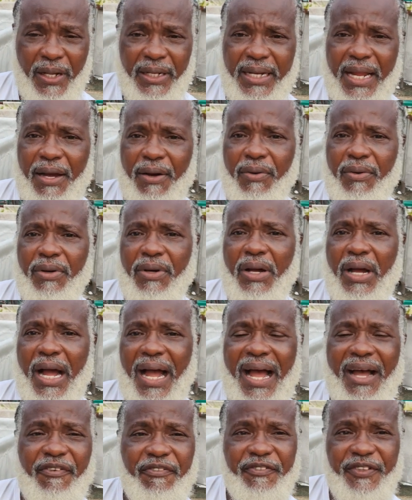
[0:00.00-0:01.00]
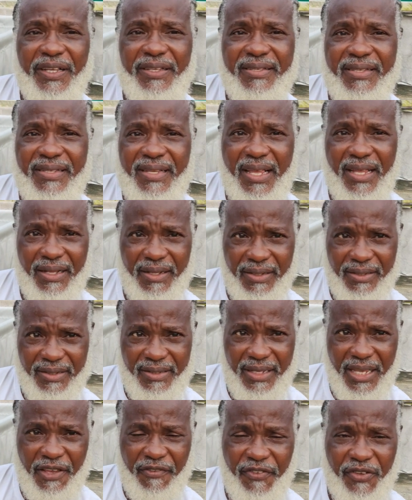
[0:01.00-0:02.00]
Now, after
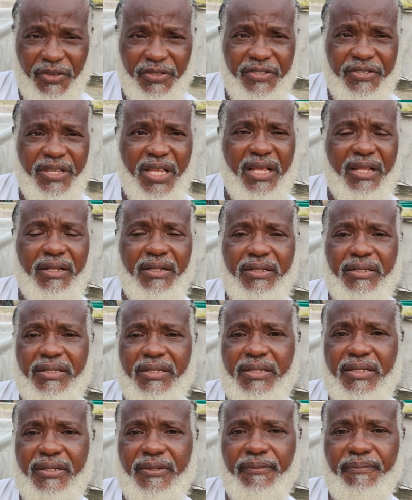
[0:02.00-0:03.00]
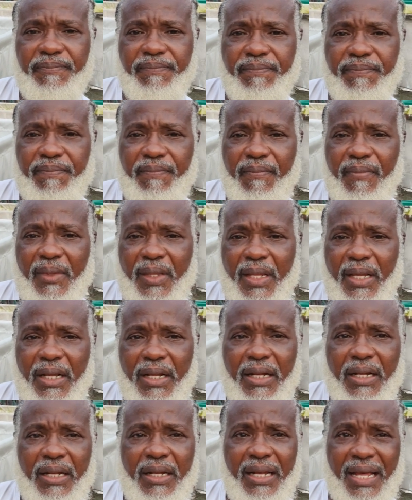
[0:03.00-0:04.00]
sales, if your sales
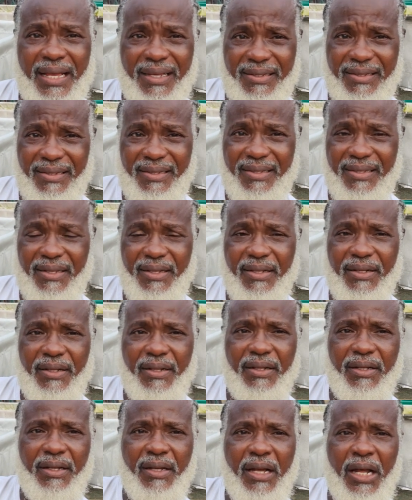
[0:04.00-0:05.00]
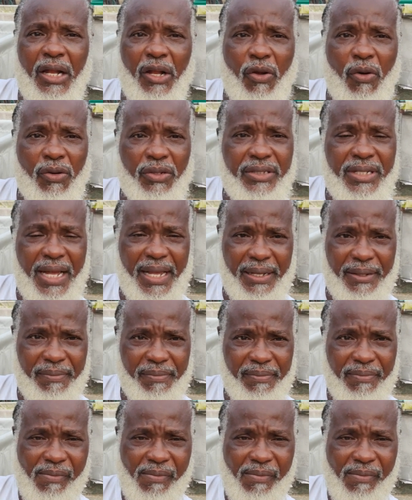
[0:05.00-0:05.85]
last a long time,